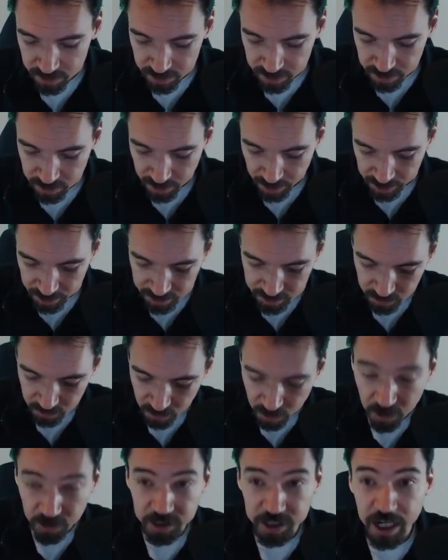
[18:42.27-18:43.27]
I guess I'll
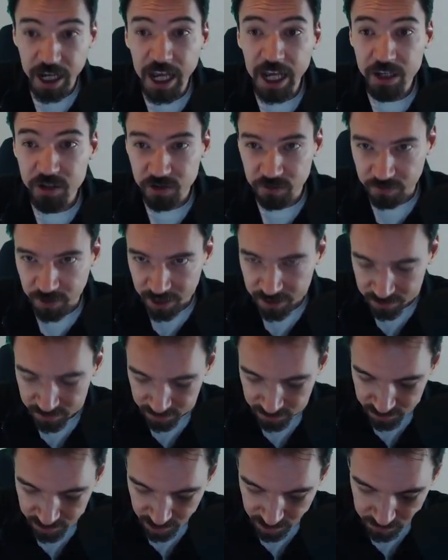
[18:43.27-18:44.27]
call it h of x
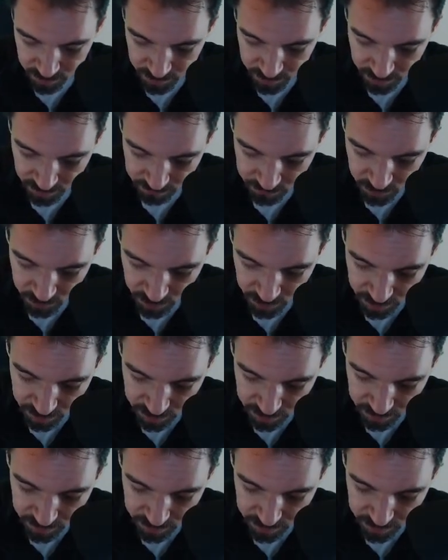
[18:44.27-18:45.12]
this time instead of g.